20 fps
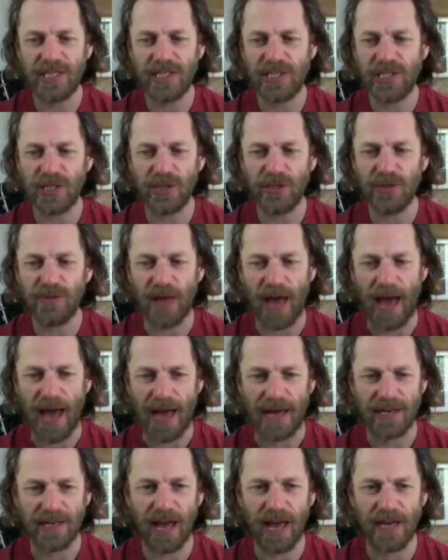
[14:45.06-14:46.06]
Do
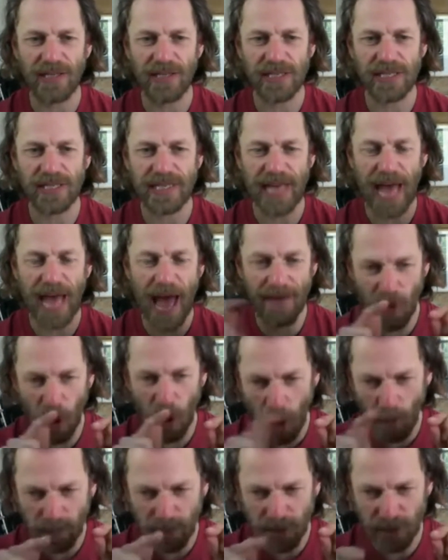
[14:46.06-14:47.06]
that, like just have
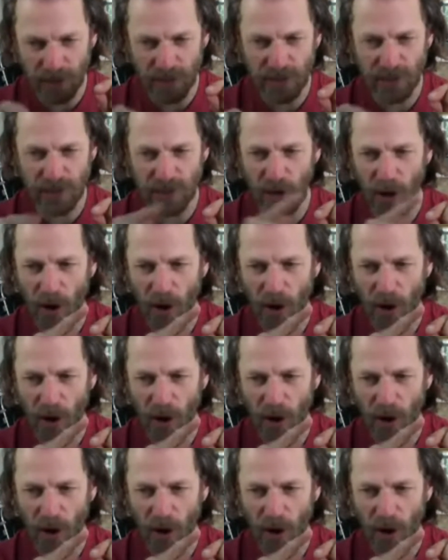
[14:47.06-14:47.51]
options